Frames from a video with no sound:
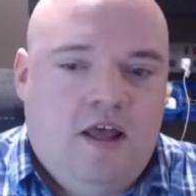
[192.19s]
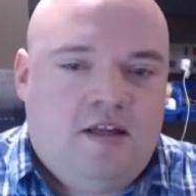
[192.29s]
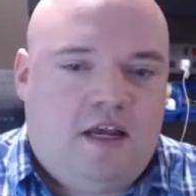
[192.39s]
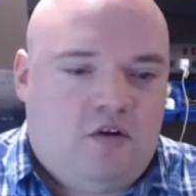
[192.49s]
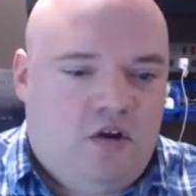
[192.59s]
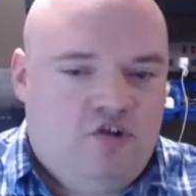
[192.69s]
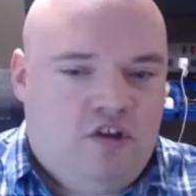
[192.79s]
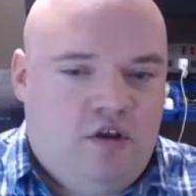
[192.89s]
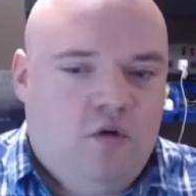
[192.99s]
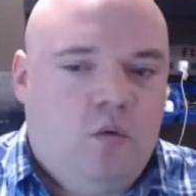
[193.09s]
technology
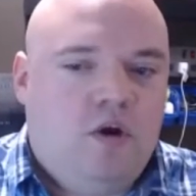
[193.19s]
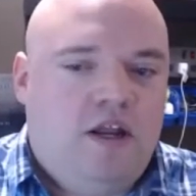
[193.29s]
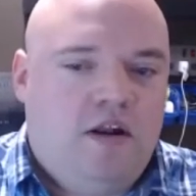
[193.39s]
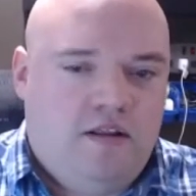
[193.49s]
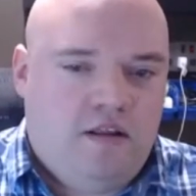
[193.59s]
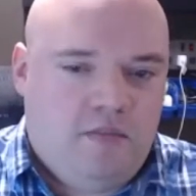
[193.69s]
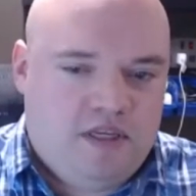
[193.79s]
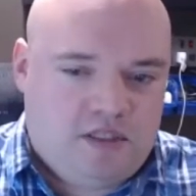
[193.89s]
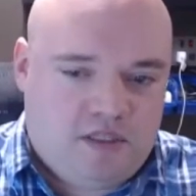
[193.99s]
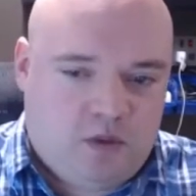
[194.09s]
that you're working on and the
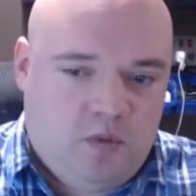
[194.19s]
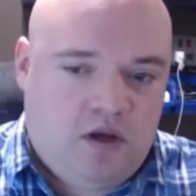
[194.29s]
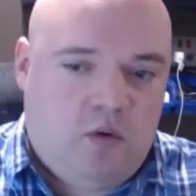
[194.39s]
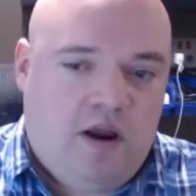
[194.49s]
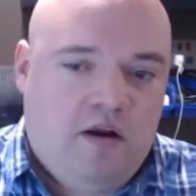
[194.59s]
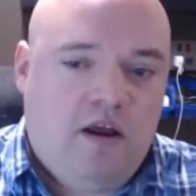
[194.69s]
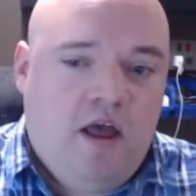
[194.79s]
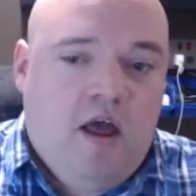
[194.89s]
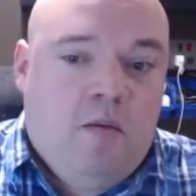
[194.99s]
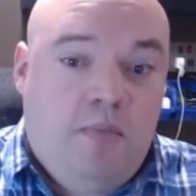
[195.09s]
business that we acquired.
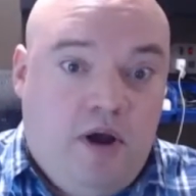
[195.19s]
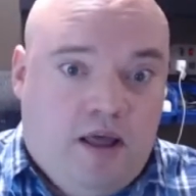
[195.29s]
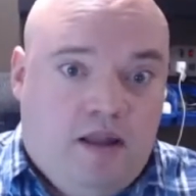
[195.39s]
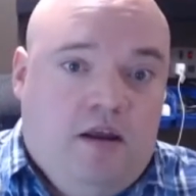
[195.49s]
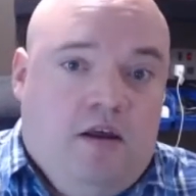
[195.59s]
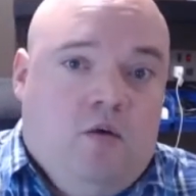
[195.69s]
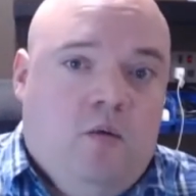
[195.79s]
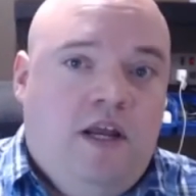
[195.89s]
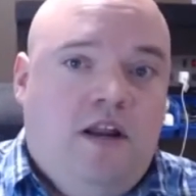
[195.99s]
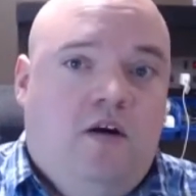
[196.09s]
But
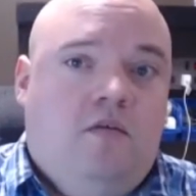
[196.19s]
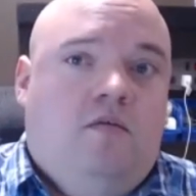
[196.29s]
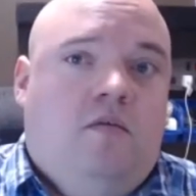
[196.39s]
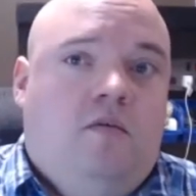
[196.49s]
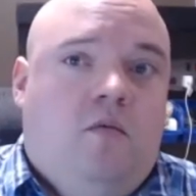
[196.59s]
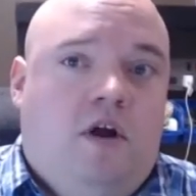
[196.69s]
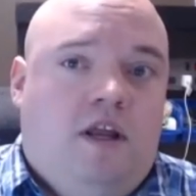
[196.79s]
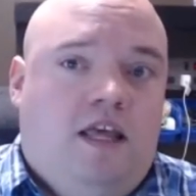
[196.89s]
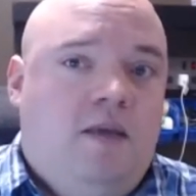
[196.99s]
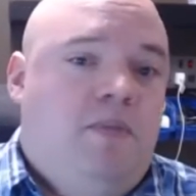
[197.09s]
we don't want
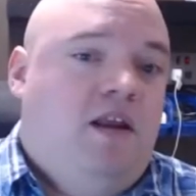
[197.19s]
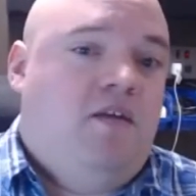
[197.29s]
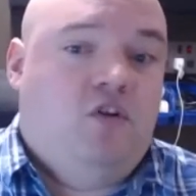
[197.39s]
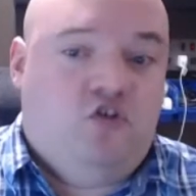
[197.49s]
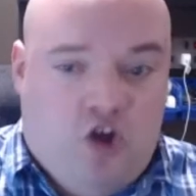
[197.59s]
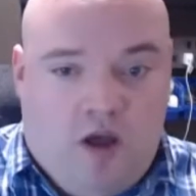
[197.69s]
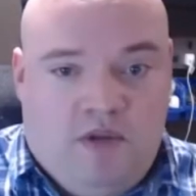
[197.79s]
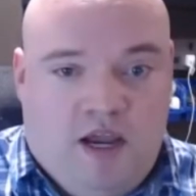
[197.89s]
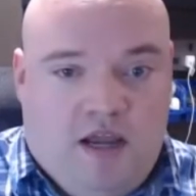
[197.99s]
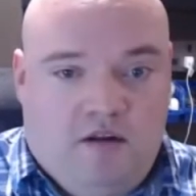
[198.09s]
to keep any of your
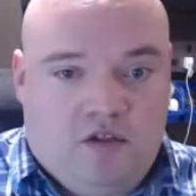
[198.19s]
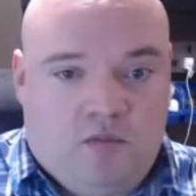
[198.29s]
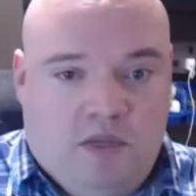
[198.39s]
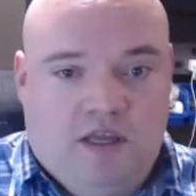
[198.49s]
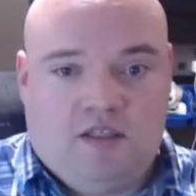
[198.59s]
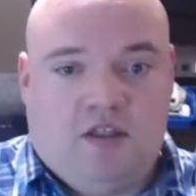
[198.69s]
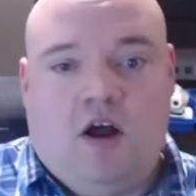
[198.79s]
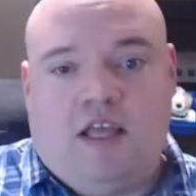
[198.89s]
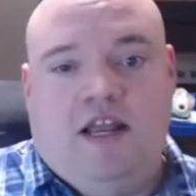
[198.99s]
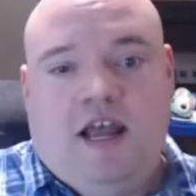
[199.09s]
job titles, because
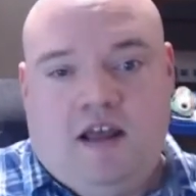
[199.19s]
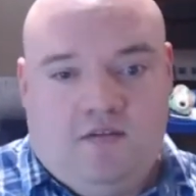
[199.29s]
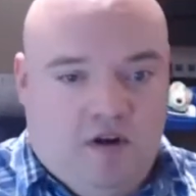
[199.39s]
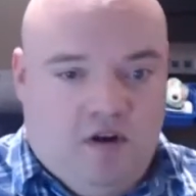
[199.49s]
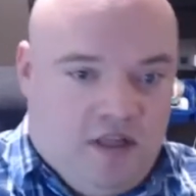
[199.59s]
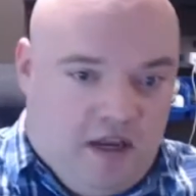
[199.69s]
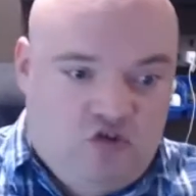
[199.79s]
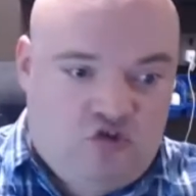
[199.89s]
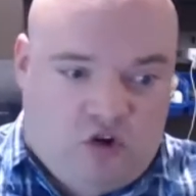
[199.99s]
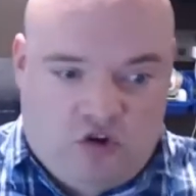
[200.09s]
Lockheed had a very
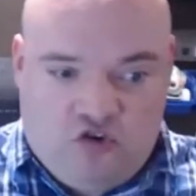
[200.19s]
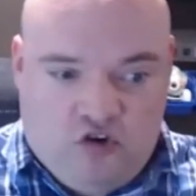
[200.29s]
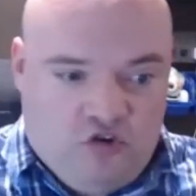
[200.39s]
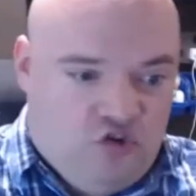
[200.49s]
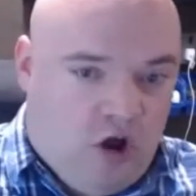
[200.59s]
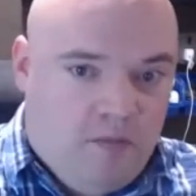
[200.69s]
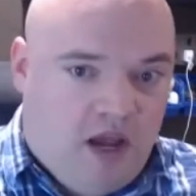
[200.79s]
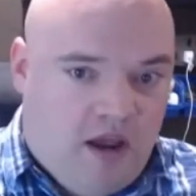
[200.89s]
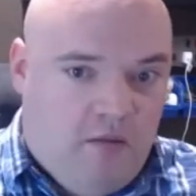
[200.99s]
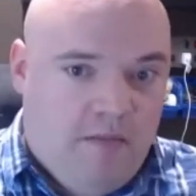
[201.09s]
structured job
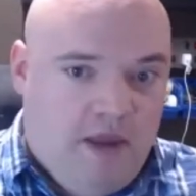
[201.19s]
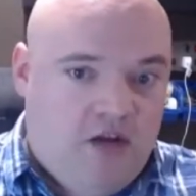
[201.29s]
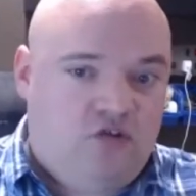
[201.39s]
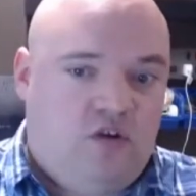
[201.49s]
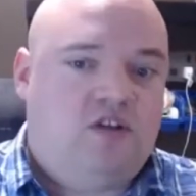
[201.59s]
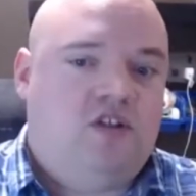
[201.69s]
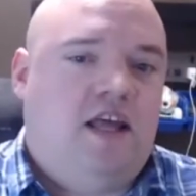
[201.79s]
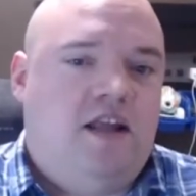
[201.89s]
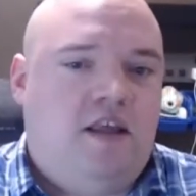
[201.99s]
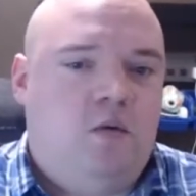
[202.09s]
title matrix
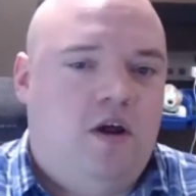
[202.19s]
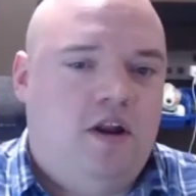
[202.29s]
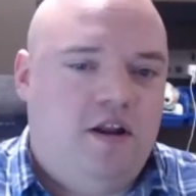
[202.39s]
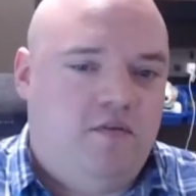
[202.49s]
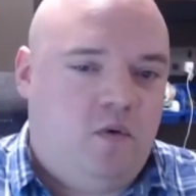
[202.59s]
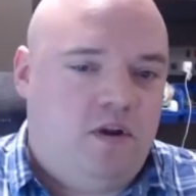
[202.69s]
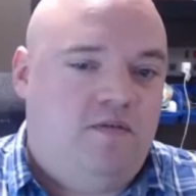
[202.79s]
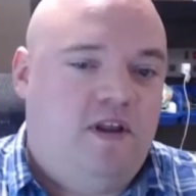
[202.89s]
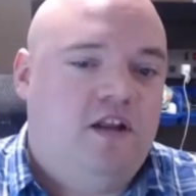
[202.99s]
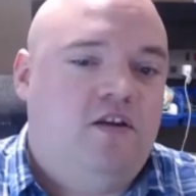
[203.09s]
that they wanted everyone to
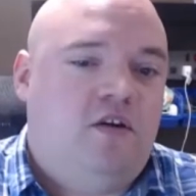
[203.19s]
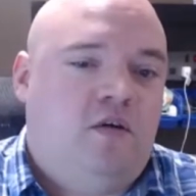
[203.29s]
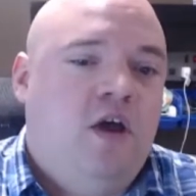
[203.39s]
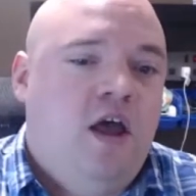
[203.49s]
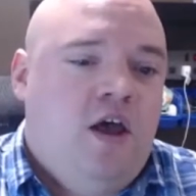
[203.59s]
fit into.